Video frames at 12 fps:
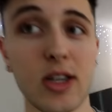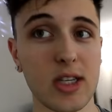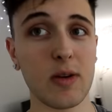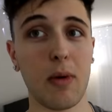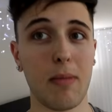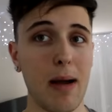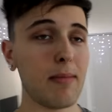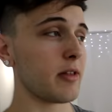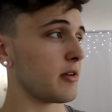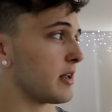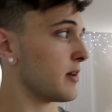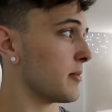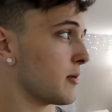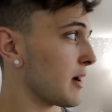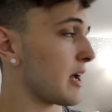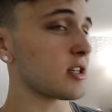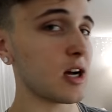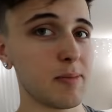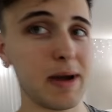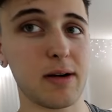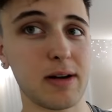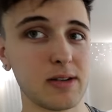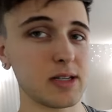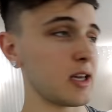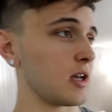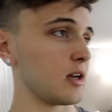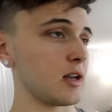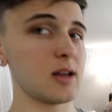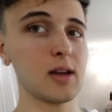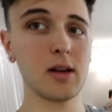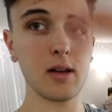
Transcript: You should see what my mother did to me when I talked back when I was a kid.